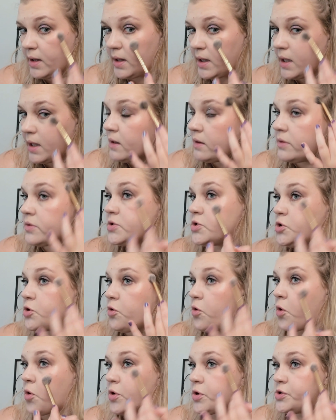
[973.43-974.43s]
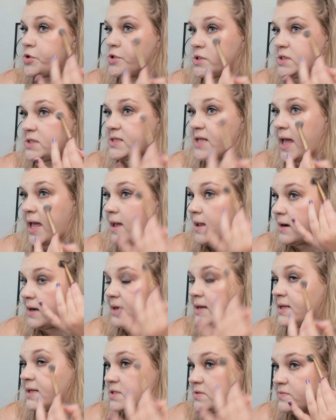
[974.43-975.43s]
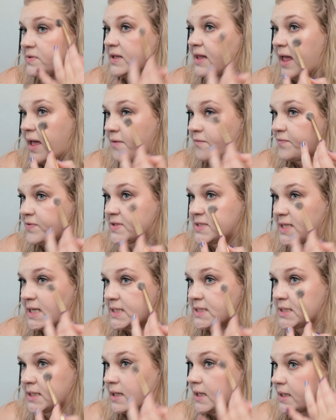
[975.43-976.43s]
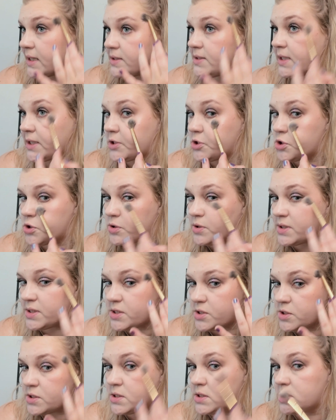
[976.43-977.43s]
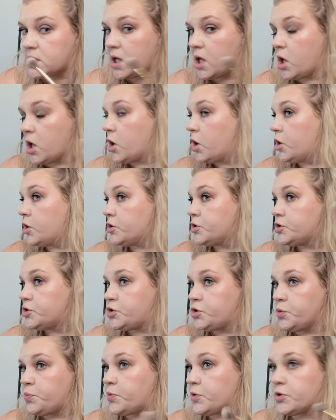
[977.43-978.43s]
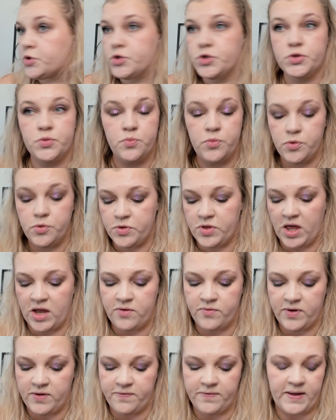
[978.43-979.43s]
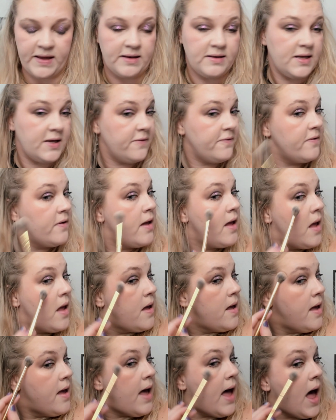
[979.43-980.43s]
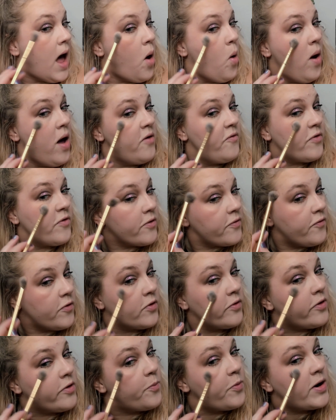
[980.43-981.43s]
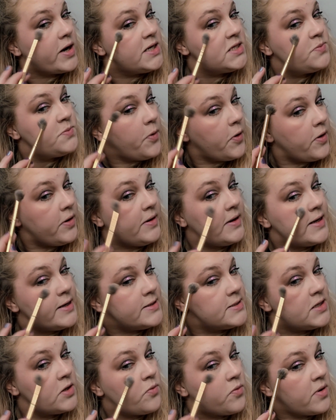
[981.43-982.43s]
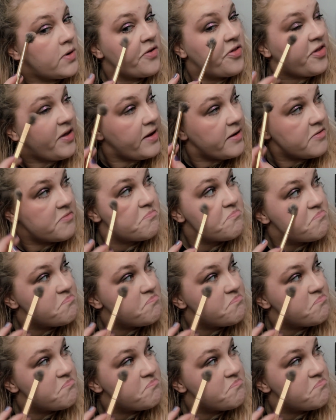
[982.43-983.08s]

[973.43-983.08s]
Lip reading: It looks gorgeous, and it doesn't really emphasize a lot of texture. It's just super smooth and reflective. However, for the price point, is it worth it?